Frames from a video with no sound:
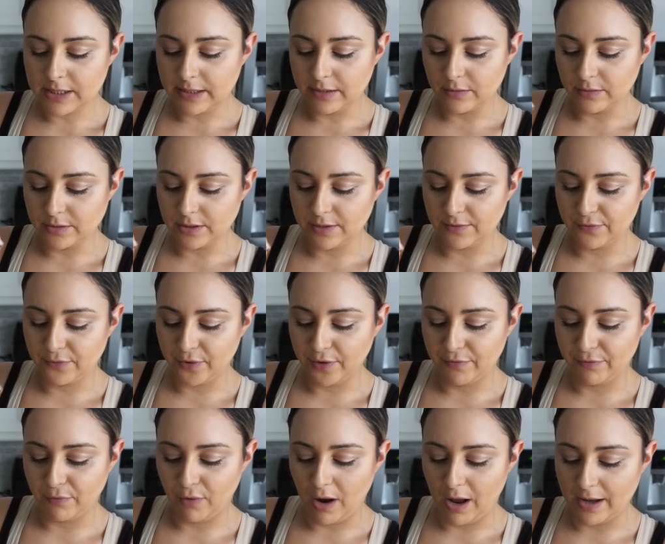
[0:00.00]
Guilty
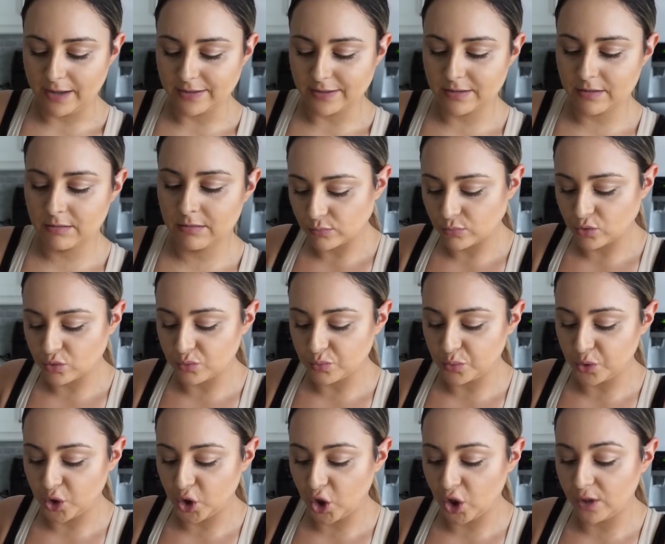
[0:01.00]
free fries. This is
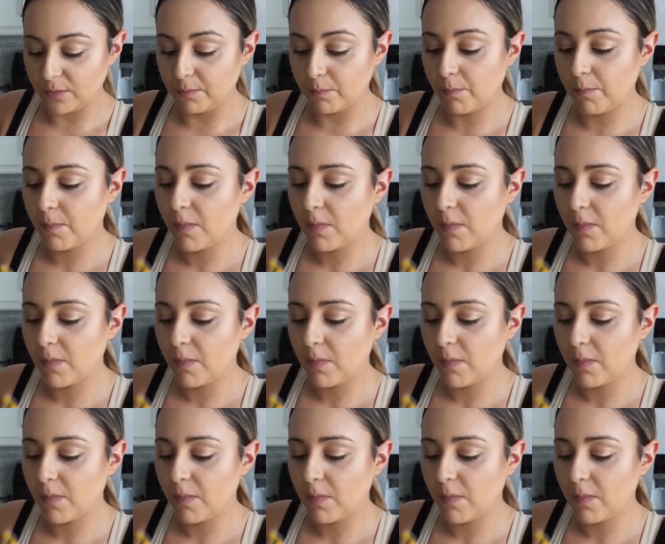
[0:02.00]
really good.